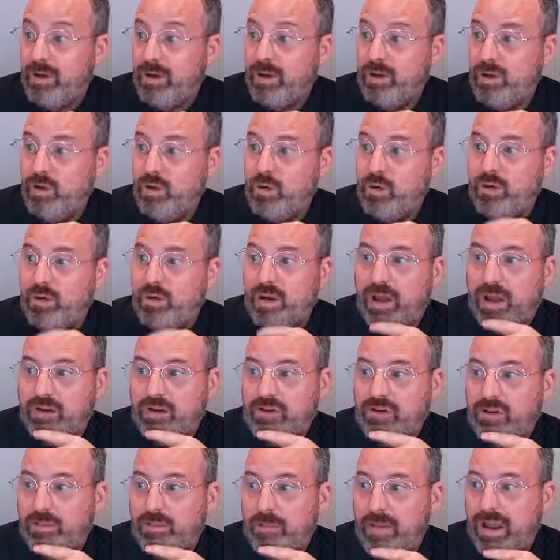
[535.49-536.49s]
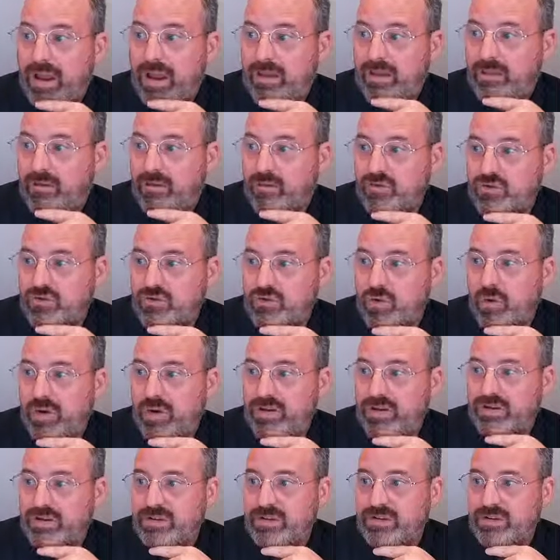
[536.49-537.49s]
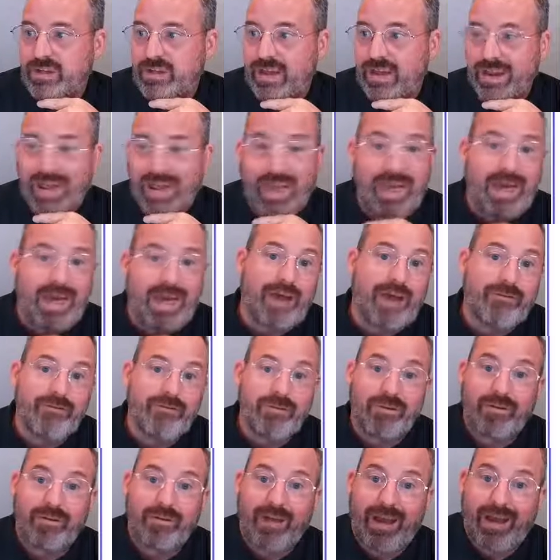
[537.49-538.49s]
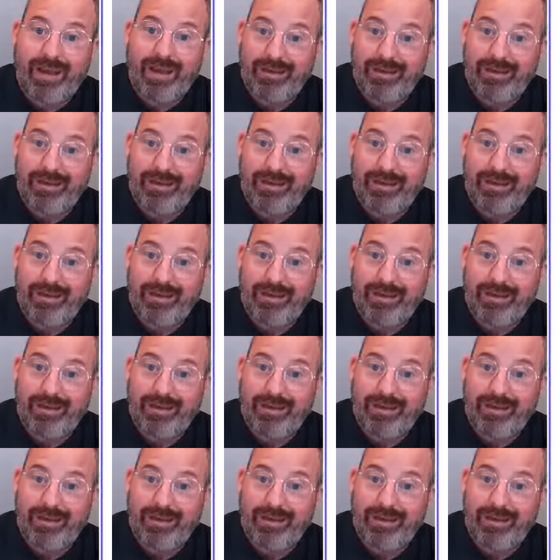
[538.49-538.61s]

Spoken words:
you could actually make those choices that after